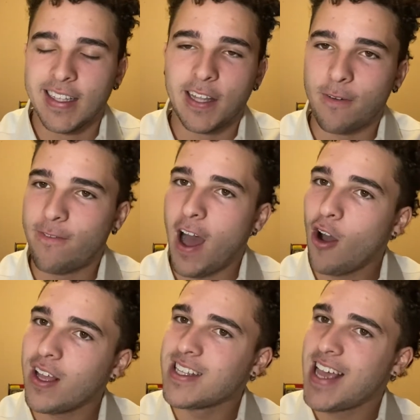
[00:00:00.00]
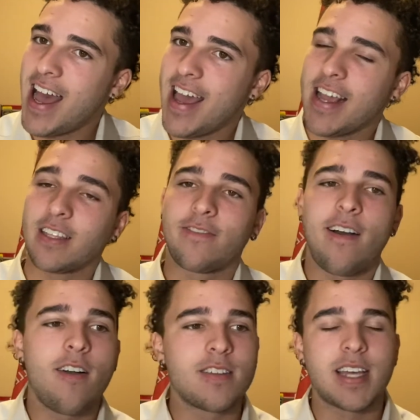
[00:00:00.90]
The Falcons at 8. The
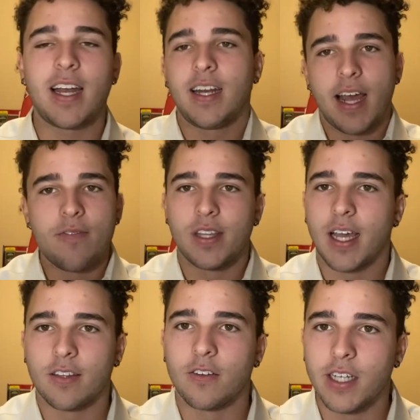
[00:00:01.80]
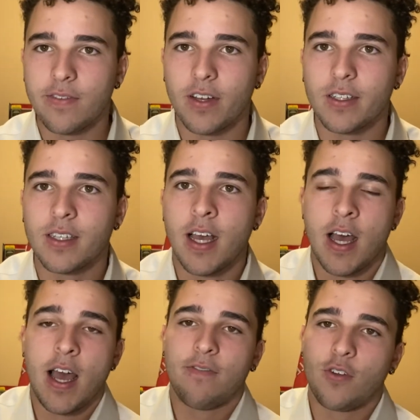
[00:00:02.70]
Falcons kind of need everything on their defense.
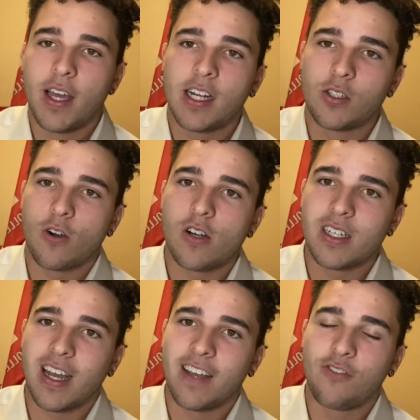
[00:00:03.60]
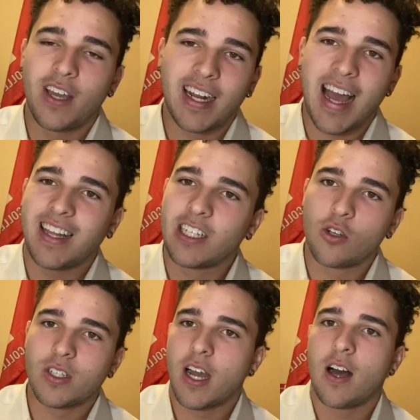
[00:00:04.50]
If you get a guy like
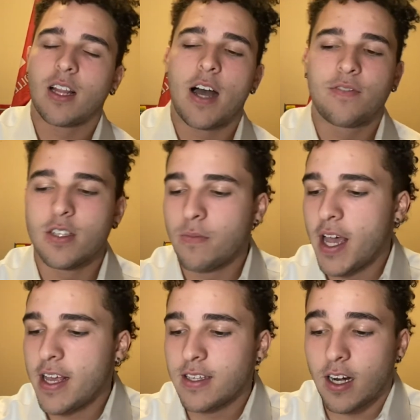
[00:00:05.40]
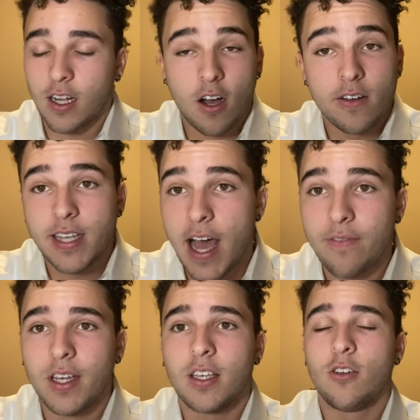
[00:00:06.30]
George Karlaftis, man, he's going to cause
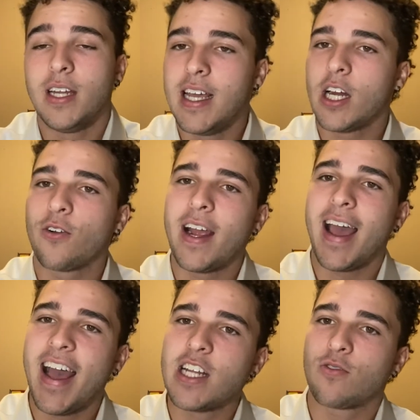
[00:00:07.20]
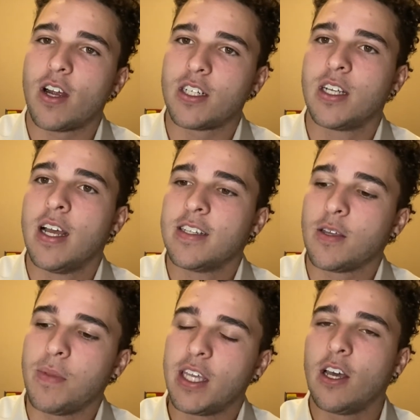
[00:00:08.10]
havoc. You need a great edge rush to
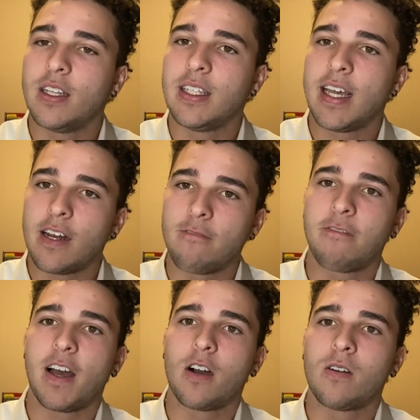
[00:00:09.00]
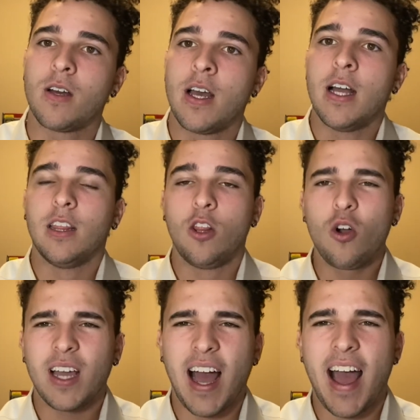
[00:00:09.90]
be good in the NFL.
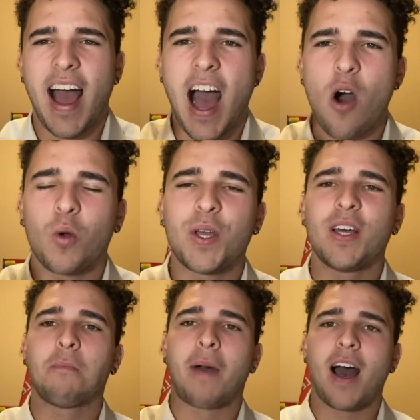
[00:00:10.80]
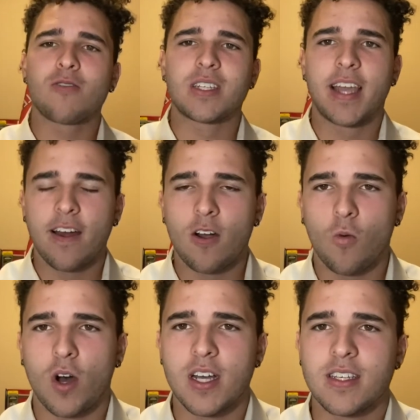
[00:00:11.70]
Look at how good Myles Garrett
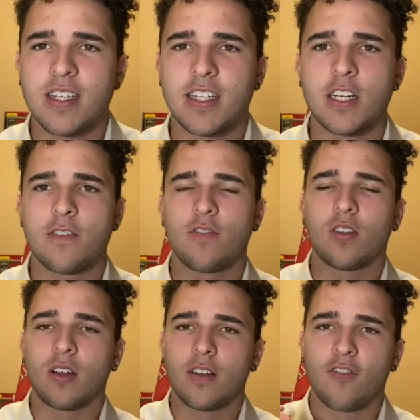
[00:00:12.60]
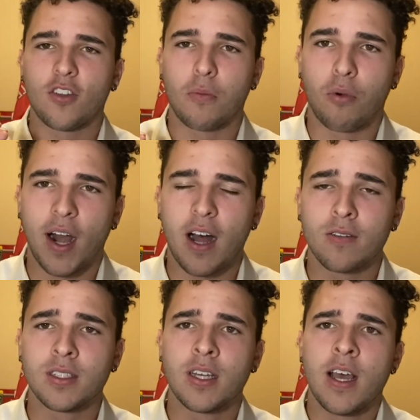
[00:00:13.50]
was this year for the
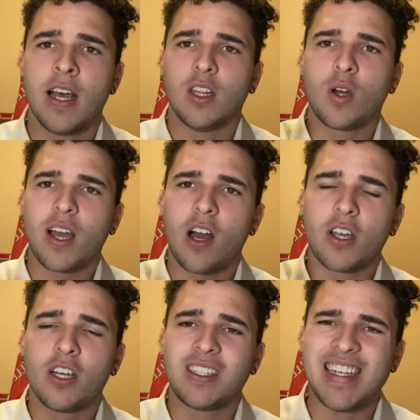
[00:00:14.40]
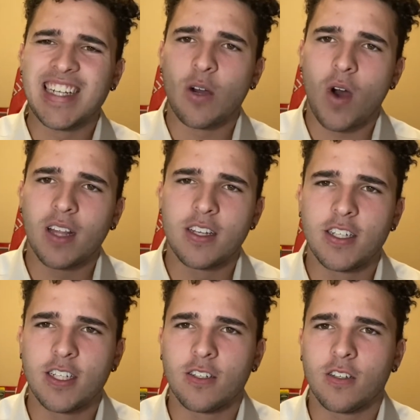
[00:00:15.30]
Browns. Look how good T.J. Watt this
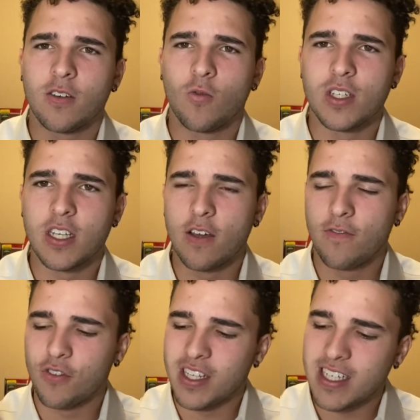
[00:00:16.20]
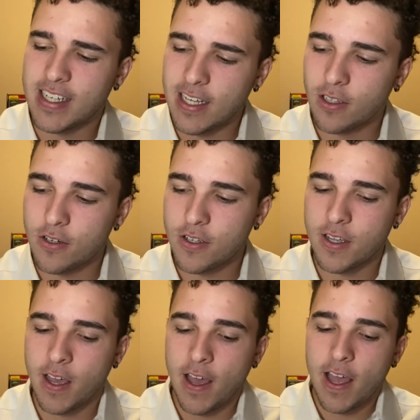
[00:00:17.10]
year was good for the Steelers.
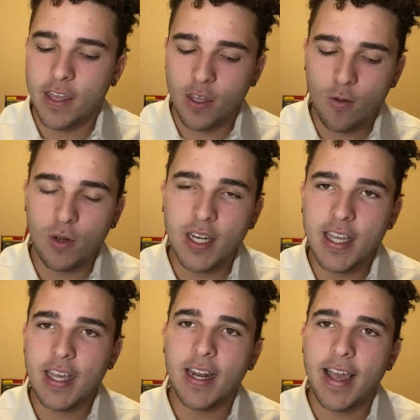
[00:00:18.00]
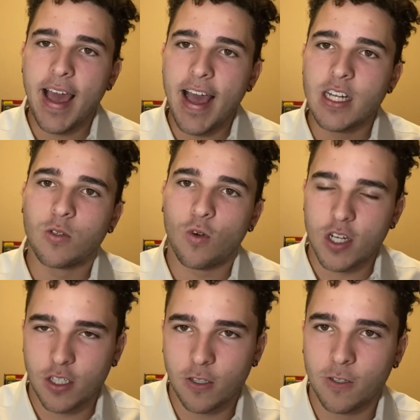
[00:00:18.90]
You need an edge
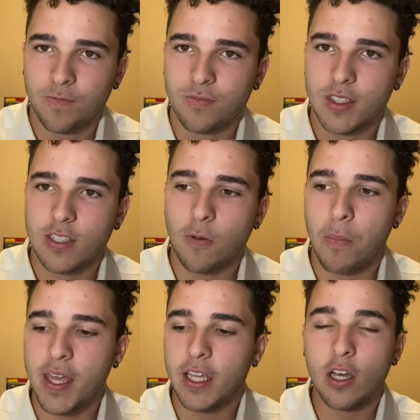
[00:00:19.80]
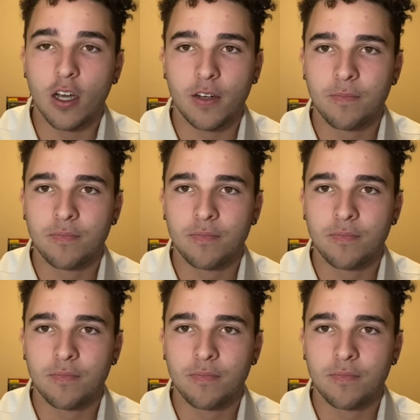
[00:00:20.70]
rusher to be good.